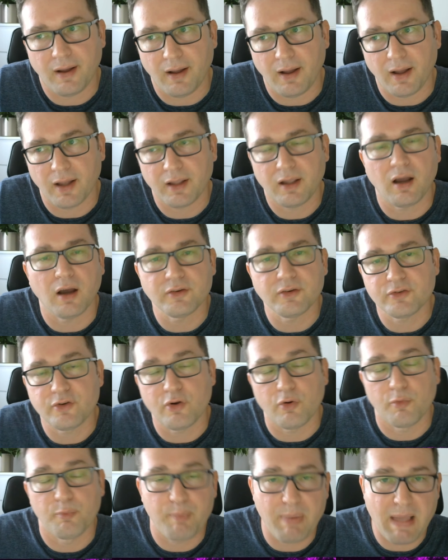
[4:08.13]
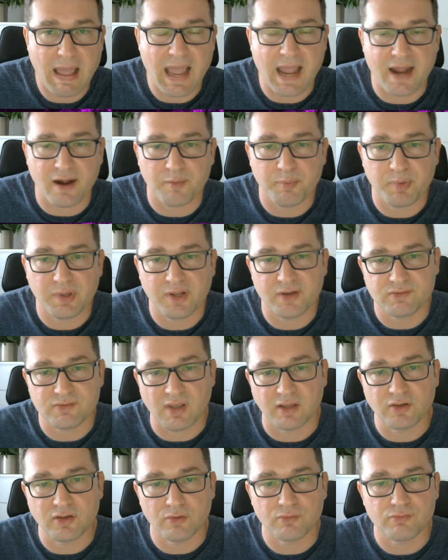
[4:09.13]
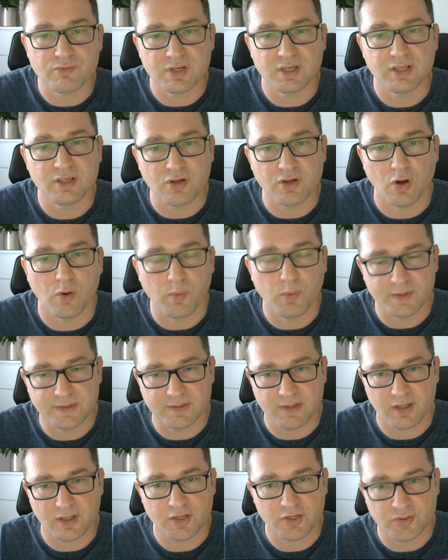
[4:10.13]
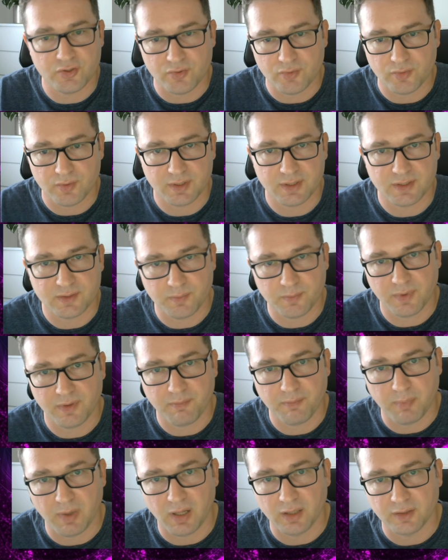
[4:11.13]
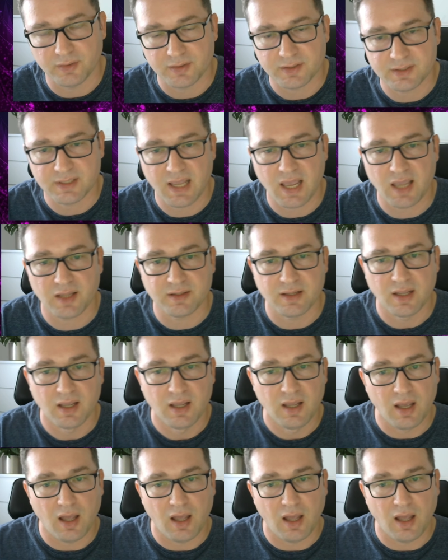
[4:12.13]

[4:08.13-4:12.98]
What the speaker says: I can't compare because I don't really know what the issue is with Baldur's Gate.